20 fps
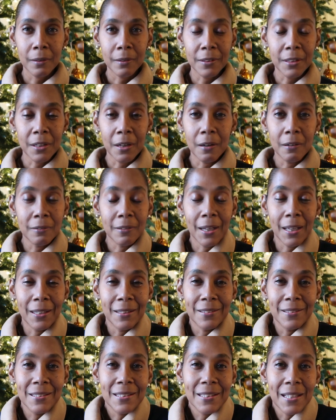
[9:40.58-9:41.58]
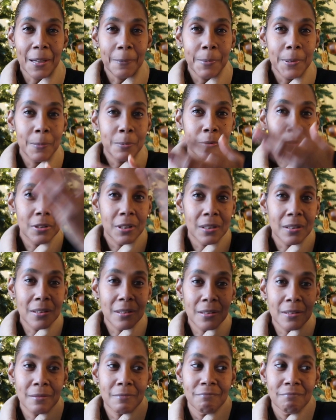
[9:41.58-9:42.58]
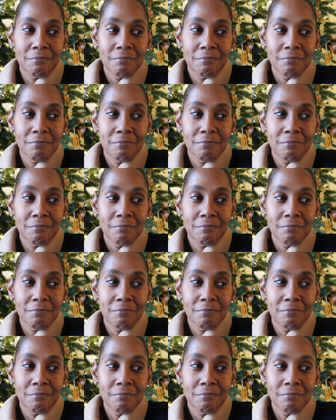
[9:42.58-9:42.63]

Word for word: you know? And it's like people just